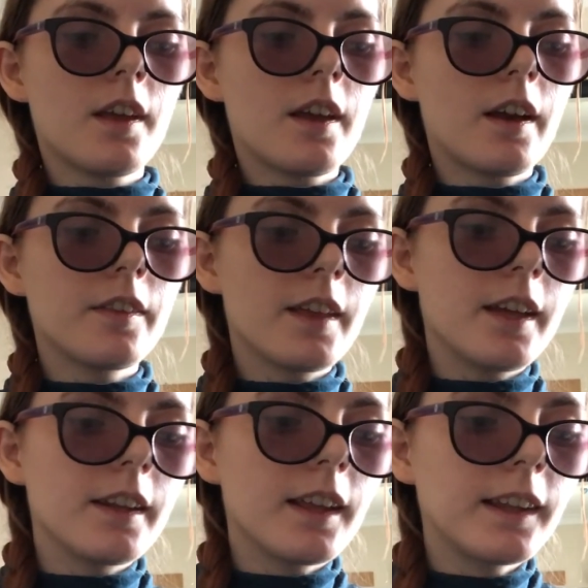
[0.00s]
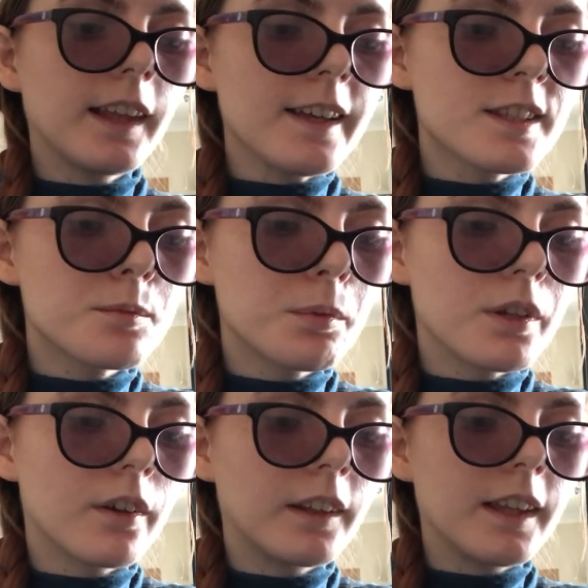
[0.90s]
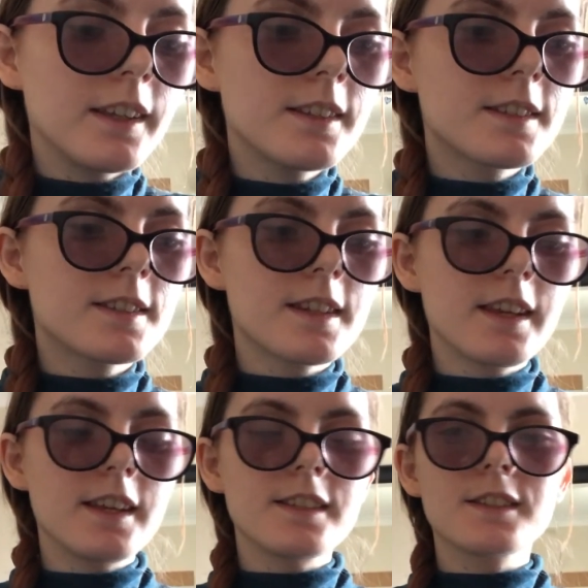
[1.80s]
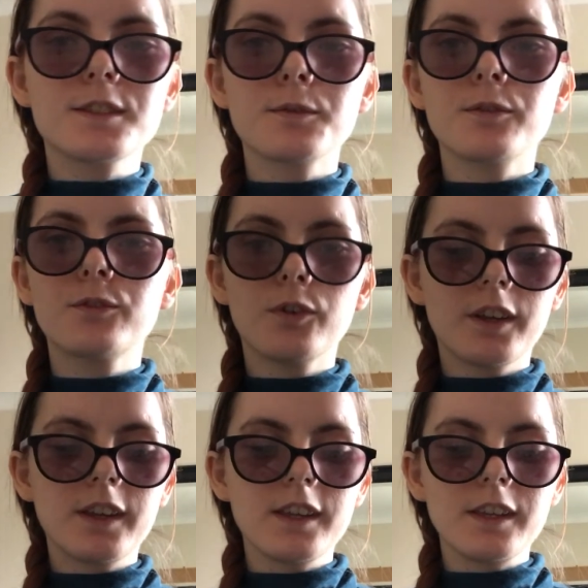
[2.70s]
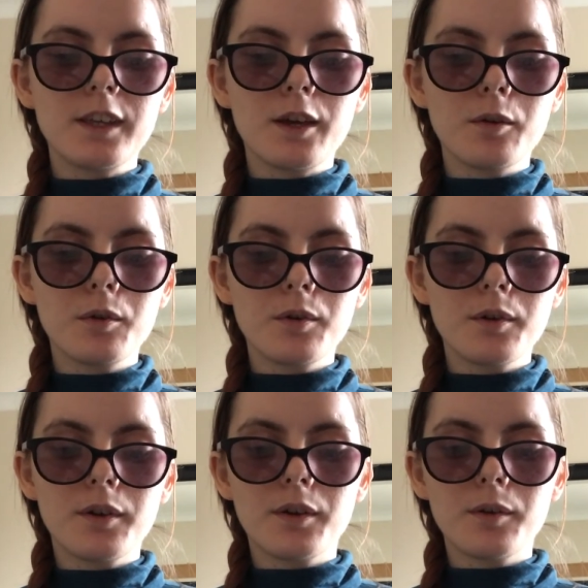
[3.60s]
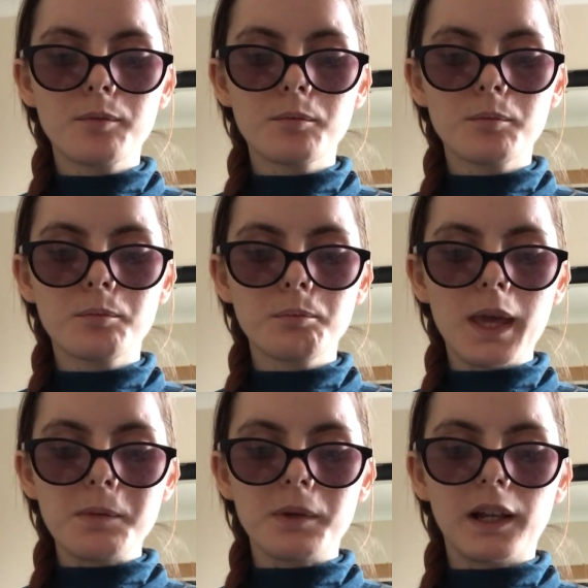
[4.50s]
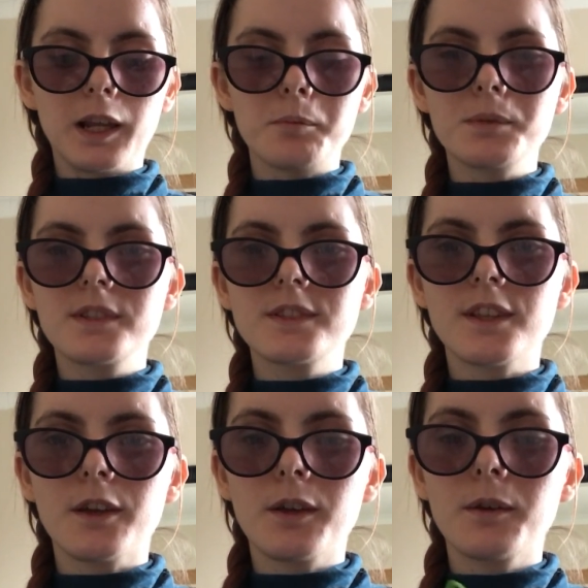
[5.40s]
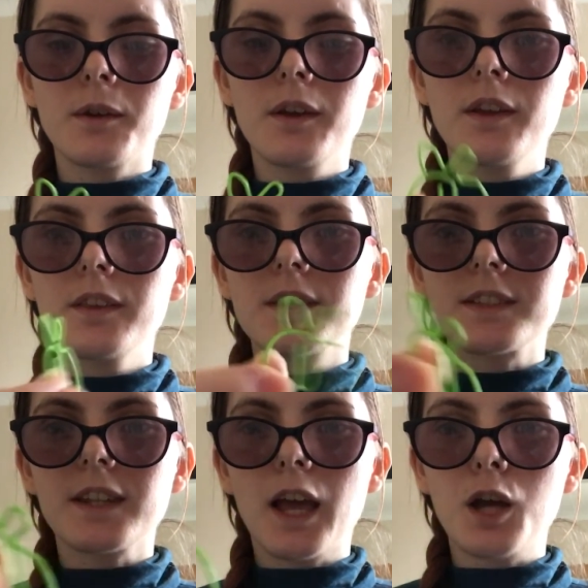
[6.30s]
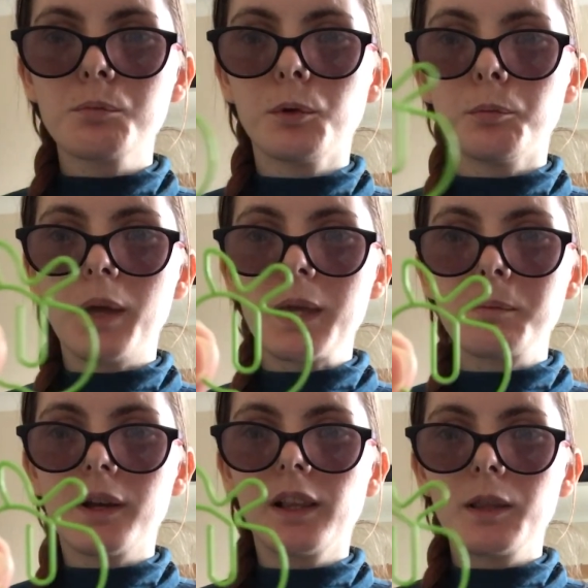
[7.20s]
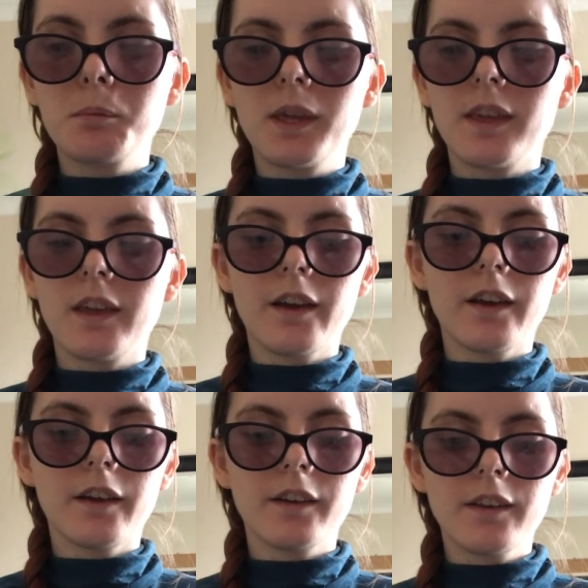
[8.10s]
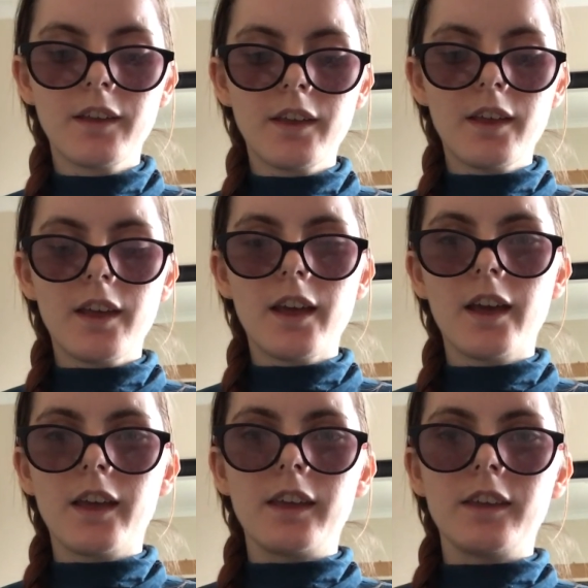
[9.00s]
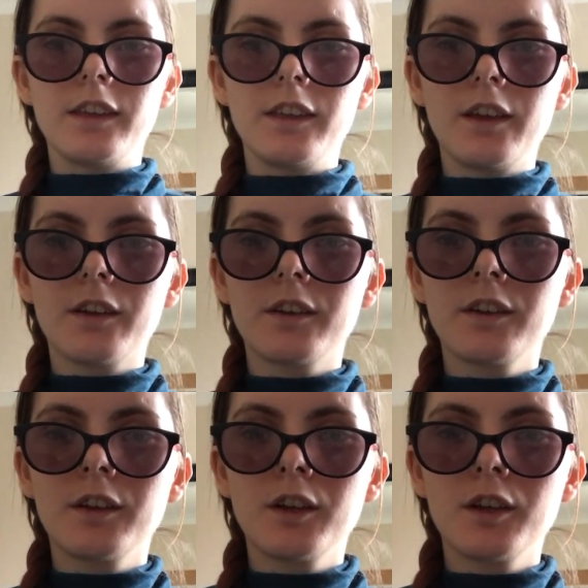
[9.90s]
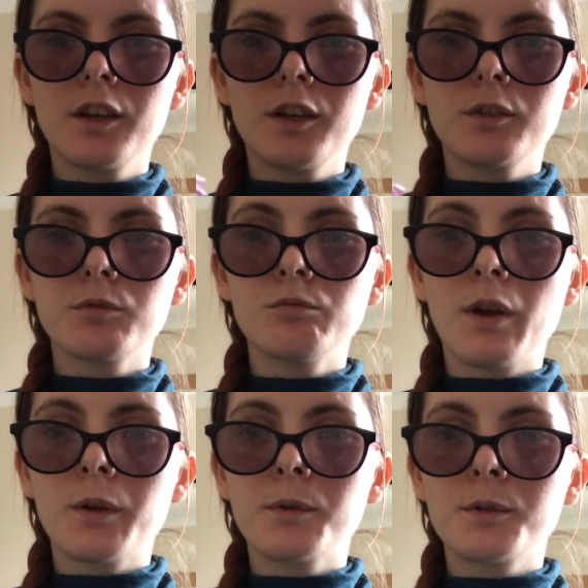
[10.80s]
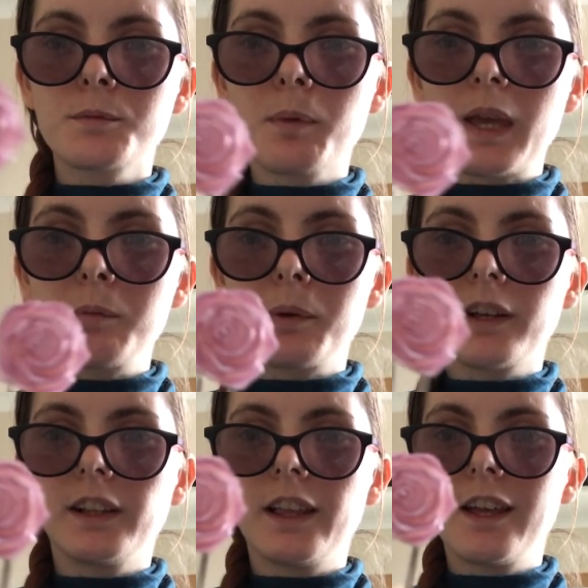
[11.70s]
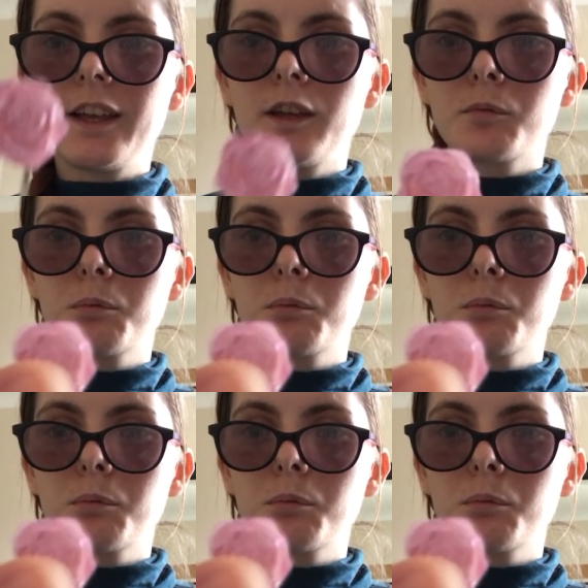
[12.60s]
And then last but not least is some funky paper clips. So there's an apple paper clip here, a rose paper clip,